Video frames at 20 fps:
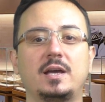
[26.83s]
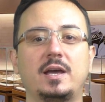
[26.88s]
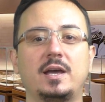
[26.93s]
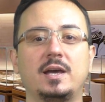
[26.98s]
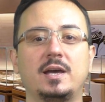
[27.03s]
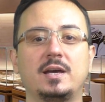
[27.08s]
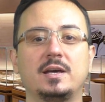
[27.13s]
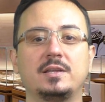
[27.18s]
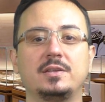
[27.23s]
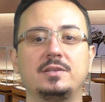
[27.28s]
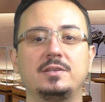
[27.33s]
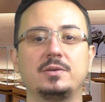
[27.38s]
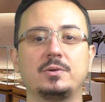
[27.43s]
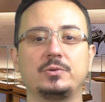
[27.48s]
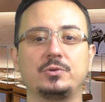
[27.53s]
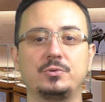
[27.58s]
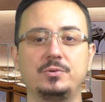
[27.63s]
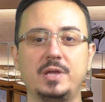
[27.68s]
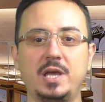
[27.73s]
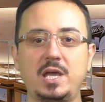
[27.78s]
and
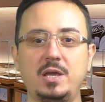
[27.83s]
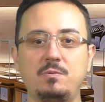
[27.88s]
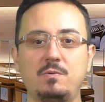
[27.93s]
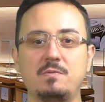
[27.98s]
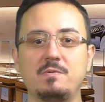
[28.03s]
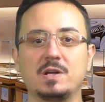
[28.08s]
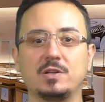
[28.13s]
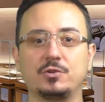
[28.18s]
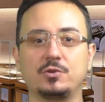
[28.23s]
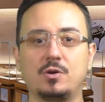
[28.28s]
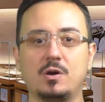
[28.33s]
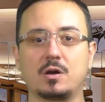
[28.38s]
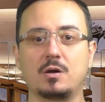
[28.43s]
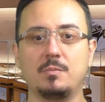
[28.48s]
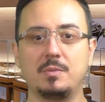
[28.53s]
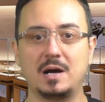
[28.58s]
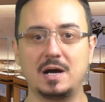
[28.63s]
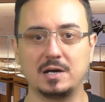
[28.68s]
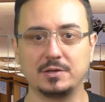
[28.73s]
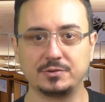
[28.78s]
today we will talk
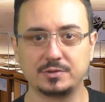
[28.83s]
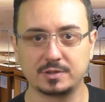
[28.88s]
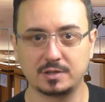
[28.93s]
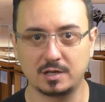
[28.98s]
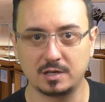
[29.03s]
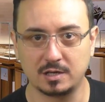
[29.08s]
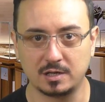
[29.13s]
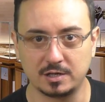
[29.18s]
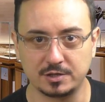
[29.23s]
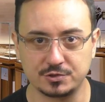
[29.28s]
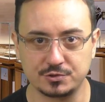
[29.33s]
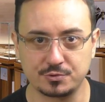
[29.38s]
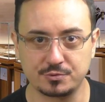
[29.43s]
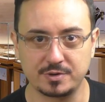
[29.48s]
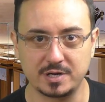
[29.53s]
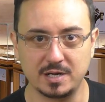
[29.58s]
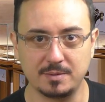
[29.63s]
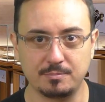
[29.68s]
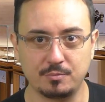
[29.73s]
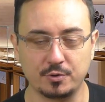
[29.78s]
about
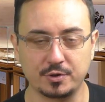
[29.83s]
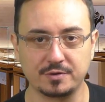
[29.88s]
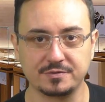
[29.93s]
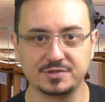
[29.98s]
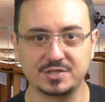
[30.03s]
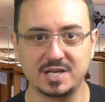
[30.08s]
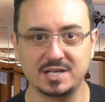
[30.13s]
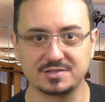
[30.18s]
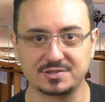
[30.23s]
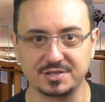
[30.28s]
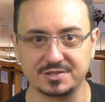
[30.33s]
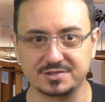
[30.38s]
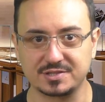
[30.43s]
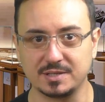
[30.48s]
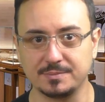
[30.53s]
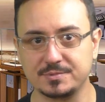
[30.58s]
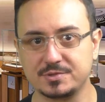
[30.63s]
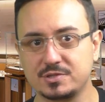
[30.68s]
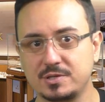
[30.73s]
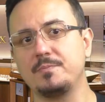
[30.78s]
jewelry point of sale
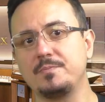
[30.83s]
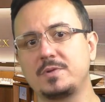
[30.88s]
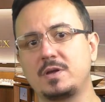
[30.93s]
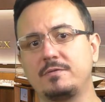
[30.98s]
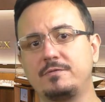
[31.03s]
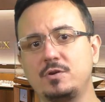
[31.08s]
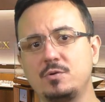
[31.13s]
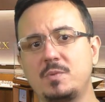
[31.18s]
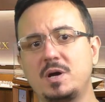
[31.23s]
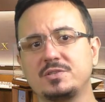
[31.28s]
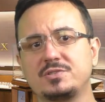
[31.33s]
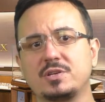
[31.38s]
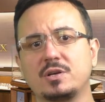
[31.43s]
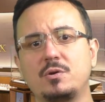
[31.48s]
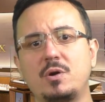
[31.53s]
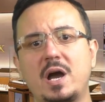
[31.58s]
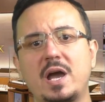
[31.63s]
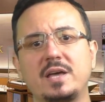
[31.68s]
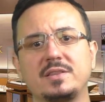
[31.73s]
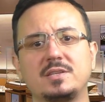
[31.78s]
systems. A few months
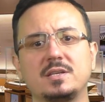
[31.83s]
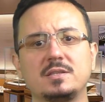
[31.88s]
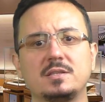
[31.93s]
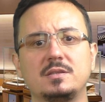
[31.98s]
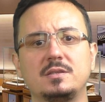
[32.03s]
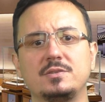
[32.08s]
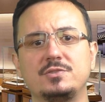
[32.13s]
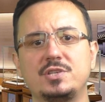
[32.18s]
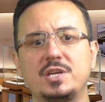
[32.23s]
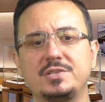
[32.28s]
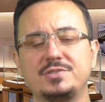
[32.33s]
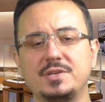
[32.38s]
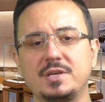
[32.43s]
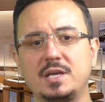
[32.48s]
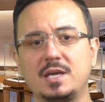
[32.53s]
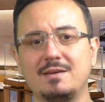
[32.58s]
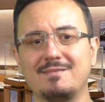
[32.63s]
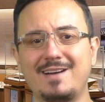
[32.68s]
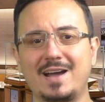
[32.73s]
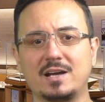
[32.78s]
ago I attended the
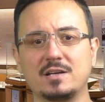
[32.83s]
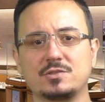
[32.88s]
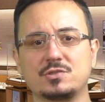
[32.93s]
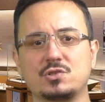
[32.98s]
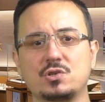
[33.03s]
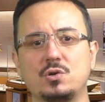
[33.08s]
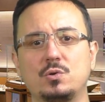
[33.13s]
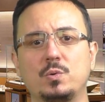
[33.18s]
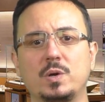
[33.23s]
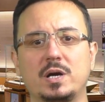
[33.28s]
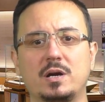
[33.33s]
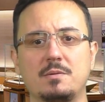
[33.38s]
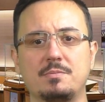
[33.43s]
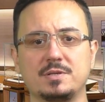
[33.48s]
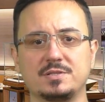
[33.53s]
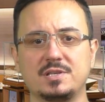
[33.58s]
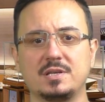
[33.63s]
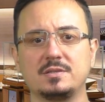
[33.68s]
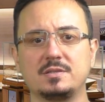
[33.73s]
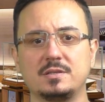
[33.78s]
JCK Vegas show where
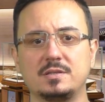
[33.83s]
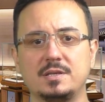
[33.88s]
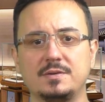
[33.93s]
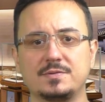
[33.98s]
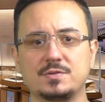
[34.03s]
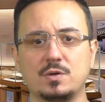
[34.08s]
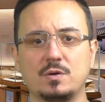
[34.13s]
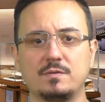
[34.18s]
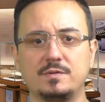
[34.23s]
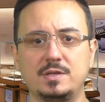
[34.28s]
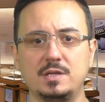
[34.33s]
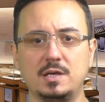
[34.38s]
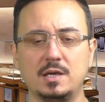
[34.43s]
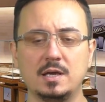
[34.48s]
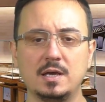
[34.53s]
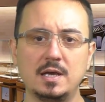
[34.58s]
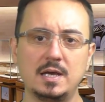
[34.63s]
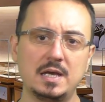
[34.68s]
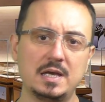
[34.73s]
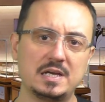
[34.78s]
representatives of the
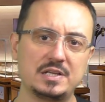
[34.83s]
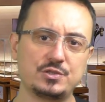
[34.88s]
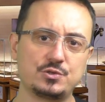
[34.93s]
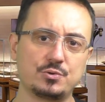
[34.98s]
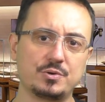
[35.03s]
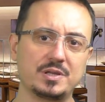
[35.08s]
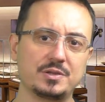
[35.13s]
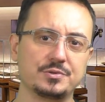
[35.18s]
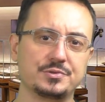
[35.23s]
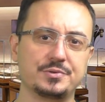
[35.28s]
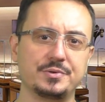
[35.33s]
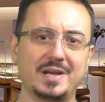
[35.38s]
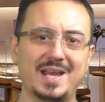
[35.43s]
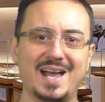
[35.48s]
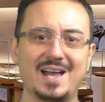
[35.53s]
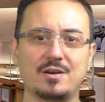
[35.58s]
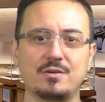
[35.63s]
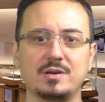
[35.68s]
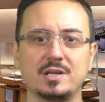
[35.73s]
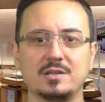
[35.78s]
jewelry industry
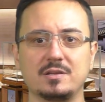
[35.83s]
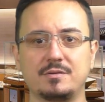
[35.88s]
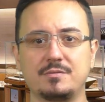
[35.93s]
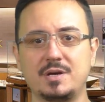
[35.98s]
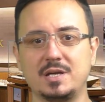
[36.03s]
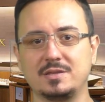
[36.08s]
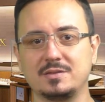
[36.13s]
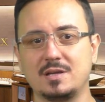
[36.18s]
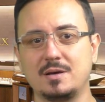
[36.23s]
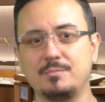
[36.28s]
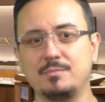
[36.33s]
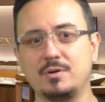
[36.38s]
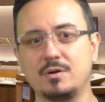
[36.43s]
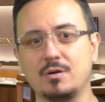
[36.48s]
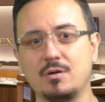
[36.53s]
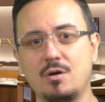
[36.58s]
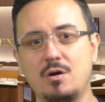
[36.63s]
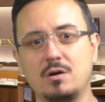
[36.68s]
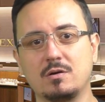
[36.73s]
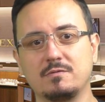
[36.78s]
gathered in a great number
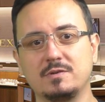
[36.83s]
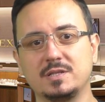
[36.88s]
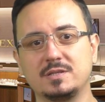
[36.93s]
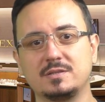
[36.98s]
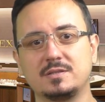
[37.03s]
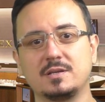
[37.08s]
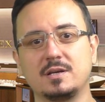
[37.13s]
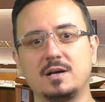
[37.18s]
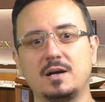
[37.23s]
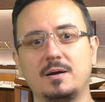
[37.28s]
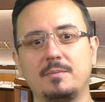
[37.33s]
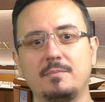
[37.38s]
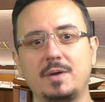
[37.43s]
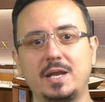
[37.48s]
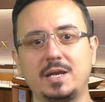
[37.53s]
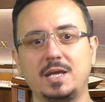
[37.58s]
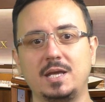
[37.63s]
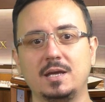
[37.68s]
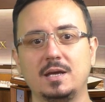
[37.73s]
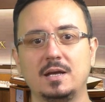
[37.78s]
along with
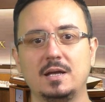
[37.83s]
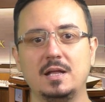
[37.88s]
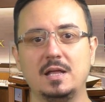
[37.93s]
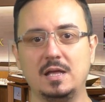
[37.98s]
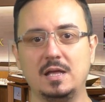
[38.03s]
many